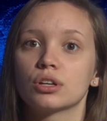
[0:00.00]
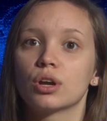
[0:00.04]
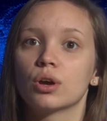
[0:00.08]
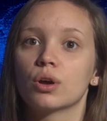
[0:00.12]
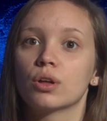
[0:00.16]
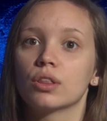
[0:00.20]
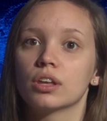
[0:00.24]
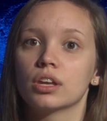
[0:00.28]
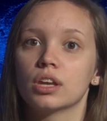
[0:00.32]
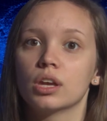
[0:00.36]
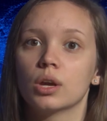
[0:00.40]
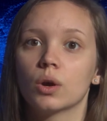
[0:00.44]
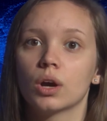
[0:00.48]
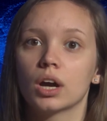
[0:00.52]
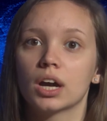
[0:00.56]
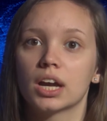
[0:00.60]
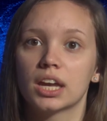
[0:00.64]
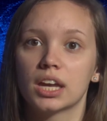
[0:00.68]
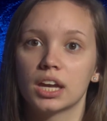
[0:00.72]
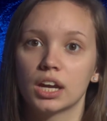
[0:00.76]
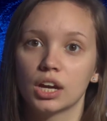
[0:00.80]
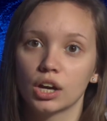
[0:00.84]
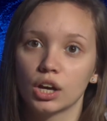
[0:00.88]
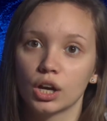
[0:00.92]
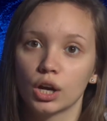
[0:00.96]
know that you are
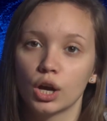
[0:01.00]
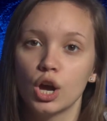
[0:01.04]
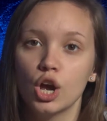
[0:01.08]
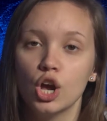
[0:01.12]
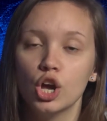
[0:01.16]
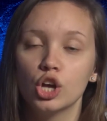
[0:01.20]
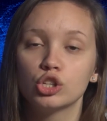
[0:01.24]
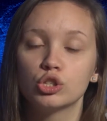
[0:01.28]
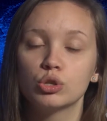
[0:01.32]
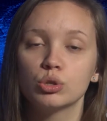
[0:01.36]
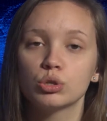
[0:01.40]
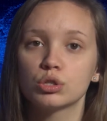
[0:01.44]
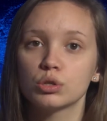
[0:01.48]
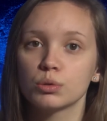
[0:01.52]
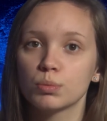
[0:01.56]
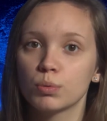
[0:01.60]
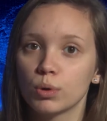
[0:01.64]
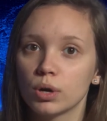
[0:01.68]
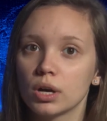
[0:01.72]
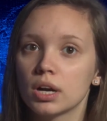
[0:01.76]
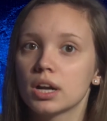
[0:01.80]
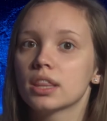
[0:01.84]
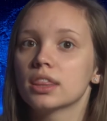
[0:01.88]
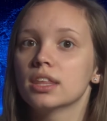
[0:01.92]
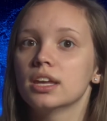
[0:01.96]
here to
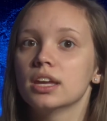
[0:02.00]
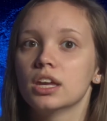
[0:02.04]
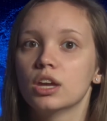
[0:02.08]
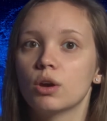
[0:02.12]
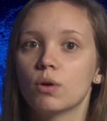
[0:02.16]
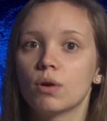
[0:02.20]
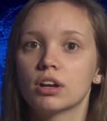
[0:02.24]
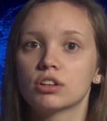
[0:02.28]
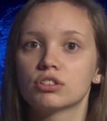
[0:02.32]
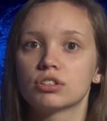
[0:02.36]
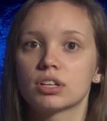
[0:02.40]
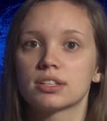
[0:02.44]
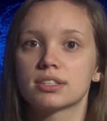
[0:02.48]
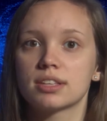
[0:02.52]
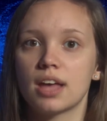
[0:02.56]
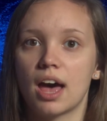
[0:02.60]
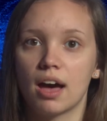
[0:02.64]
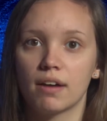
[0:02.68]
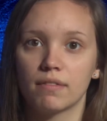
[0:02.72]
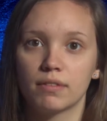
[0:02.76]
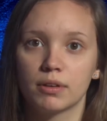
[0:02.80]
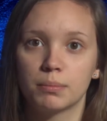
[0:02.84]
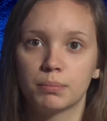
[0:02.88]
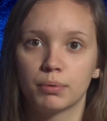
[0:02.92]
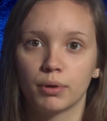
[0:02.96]
support the UHS
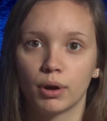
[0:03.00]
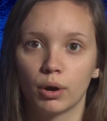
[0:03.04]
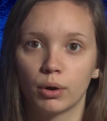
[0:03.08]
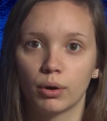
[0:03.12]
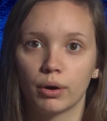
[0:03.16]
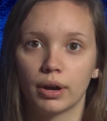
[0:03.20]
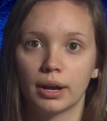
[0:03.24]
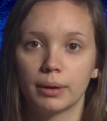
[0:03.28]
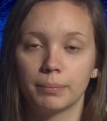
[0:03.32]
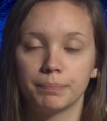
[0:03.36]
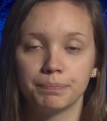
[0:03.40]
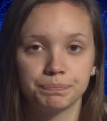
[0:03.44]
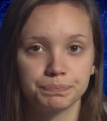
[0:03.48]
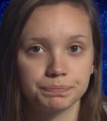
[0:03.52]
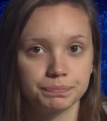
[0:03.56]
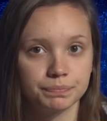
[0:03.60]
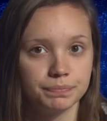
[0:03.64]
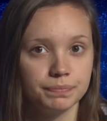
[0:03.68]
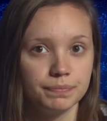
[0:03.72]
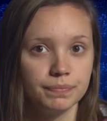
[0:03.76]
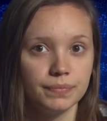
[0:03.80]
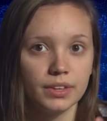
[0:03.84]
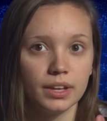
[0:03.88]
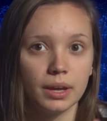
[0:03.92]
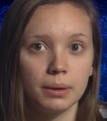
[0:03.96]
Avid program.
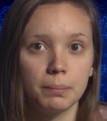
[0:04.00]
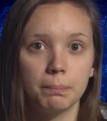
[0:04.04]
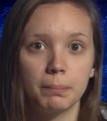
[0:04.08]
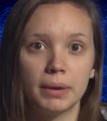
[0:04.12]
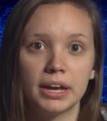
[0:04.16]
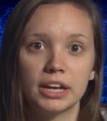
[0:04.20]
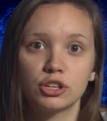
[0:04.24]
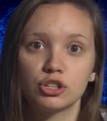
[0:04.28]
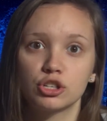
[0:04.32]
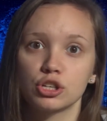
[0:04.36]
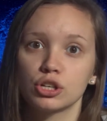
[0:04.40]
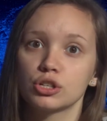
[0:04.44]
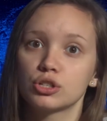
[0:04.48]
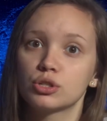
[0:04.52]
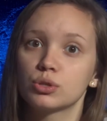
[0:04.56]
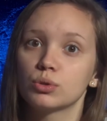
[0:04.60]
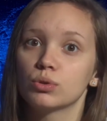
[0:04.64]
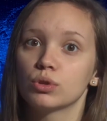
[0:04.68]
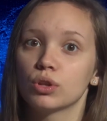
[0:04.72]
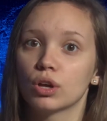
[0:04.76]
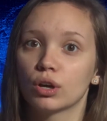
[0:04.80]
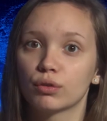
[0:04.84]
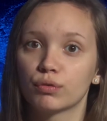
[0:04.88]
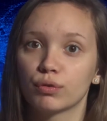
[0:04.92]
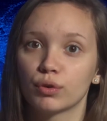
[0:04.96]
Make sure to
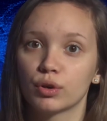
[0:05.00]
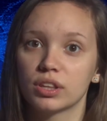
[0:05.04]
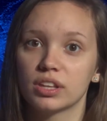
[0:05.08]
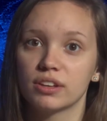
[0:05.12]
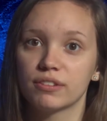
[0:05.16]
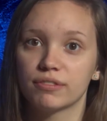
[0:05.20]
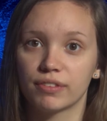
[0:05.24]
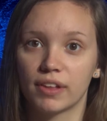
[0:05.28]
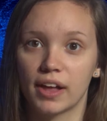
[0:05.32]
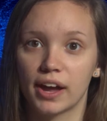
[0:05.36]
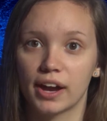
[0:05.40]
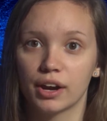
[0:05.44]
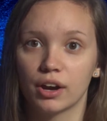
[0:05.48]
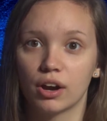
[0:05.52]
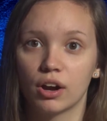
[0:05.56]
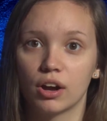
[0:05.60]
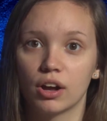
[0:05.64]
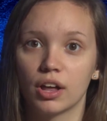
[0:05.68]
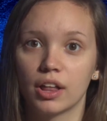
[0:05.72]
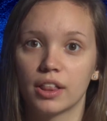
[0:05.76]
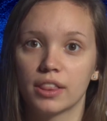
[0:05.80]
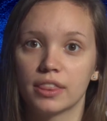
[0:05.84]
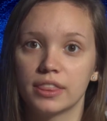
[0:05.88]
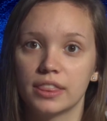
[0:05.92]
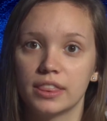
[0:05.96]
look for the flyer
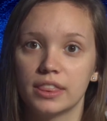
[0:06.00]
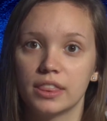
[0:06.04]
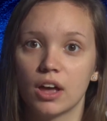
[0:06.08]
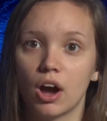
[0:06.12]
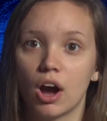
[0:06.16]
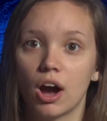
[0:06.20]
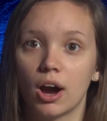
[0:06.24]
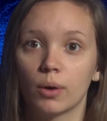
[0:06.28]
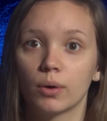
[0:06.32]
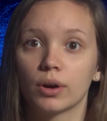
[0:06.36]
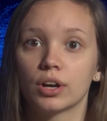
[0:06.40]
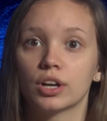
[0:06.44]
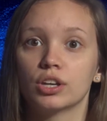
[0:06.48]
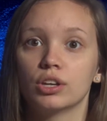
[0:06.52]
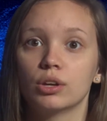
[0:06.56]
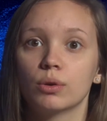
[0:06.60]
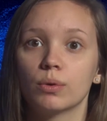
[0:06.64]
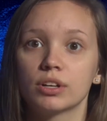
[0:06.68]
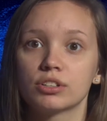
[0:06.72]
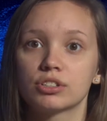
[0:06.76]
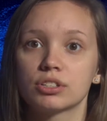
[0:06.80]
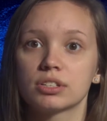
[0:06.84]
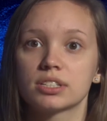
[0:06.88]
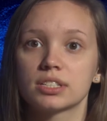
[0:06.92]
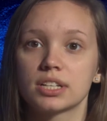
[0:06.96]
on our
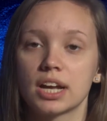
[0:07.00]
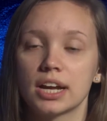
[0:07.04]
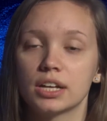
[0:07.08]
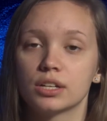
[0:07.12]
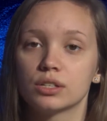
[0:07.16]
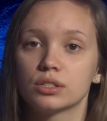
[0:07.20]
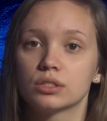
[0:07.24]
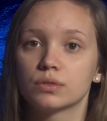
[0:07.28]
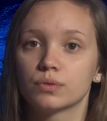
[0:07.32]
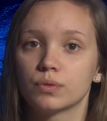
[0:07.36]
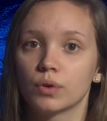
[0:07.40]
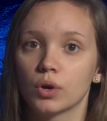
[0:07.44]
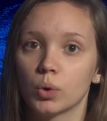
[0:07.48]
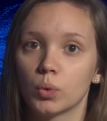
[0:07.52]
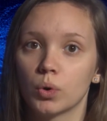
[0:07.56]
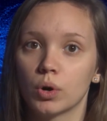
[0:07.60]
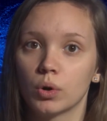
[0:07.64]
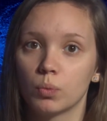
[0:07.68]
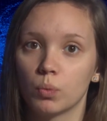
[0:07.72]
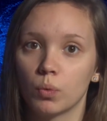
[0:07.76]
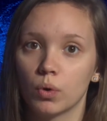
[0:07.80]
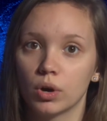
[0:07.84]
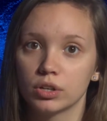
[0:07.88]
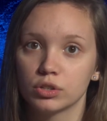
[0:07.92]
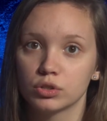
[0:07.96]
UHS Titans
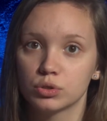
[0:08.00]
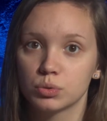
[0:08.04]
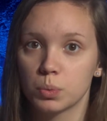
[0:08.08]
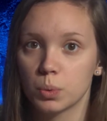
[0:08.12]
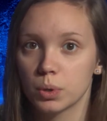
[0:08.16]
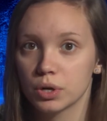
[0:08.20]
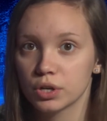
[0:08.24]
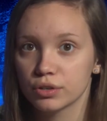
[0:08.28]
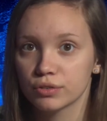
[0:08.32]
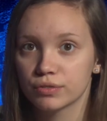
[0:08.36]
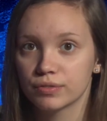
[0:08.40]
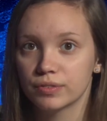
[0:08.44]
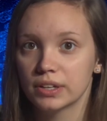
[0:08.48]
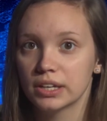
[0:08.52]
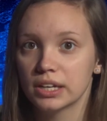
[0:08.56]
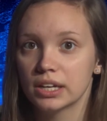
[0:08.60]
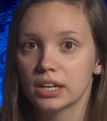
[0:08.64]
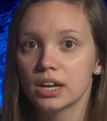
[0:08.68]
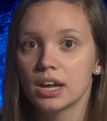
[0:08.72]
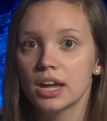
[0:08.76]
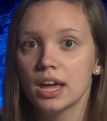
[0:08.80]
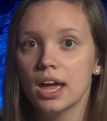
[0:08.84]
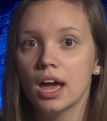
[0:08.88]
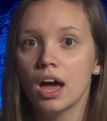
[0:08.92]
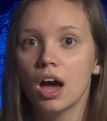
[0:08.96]
411 Twitter feed
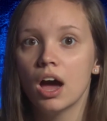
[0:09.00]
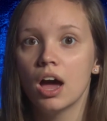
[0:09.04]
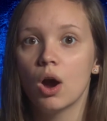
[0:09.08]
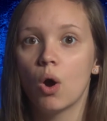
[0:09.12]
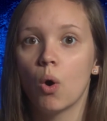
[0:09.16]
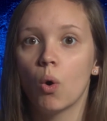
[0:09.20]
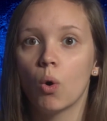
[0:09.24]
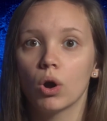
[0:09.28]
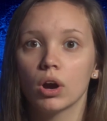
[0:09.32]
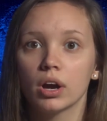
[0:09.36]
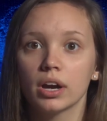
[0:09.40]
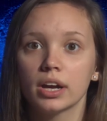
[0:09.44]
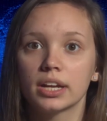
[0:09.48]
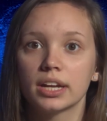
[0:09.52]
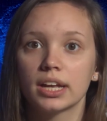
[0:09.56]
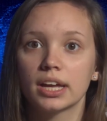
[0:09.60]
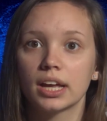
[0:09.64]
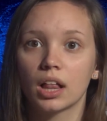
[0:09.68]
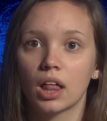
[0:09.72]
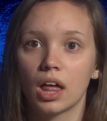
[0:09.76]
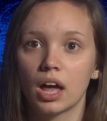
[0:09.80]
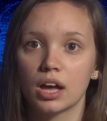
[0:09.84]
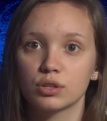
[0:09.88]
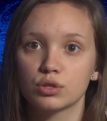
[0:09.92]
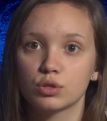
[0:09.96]
or in a
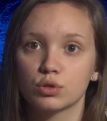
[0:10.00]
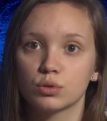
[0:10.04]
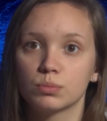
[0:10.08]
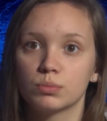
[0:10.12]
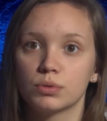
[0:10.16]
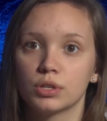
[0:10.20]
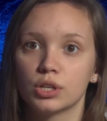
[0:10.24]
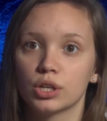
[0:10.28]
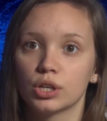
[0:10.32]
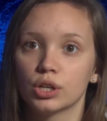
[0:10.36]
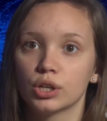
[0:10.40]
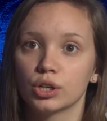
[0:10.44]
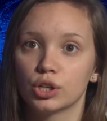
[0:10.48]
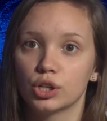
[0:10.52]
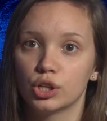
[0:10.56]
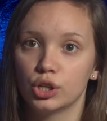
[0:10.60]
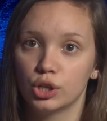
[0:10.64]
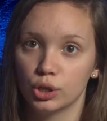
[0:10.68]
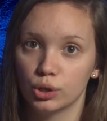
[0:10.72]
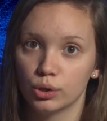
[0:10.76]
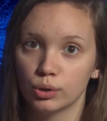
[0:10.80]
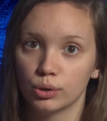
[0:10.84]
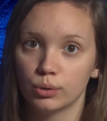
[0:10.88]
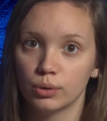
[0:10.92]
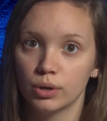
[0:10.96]
classroom near
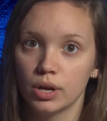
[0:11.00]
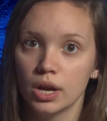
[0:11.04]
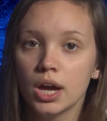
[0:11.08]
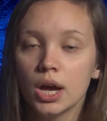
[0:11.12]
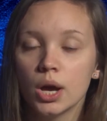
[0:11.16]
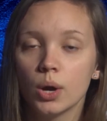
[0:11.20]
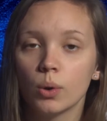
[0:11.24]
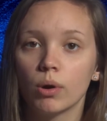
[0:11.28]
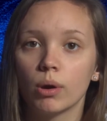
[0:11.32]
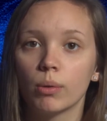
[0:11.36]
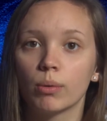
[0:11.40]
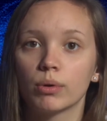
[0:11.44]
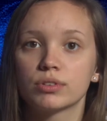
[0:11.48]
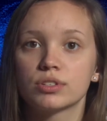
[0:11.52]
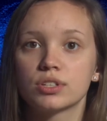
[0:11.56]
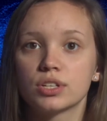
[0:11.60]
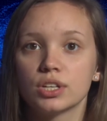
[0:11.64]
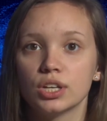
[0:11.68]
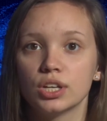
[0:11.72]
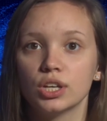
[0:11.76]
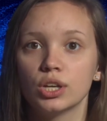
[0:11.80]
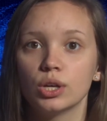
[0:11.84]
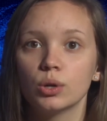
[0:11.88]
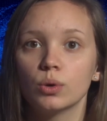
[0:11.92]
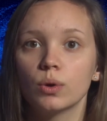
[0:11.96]
you. We will
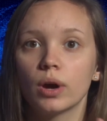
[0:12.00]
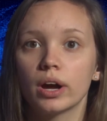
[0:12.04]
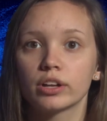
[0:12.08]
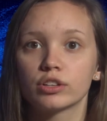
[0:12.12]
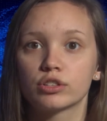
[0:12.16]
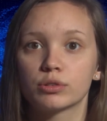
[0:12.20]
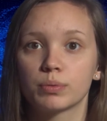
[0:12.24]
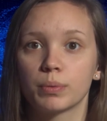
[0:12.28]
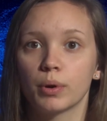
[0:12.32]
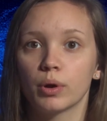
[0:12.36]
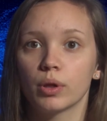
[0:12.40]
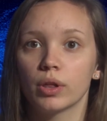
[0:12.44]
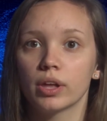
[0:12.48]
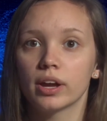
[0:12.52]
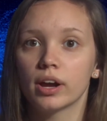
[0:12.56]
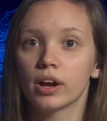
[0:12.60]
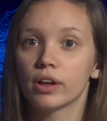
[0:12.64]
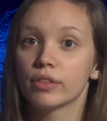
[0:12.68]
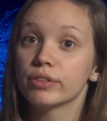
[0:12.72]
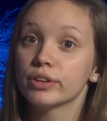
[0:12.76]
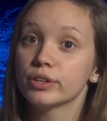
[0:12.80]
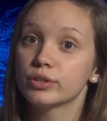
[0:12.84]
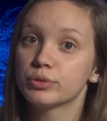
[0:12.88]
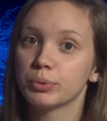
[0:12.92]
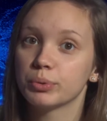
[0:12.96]
see you at Chipotle on the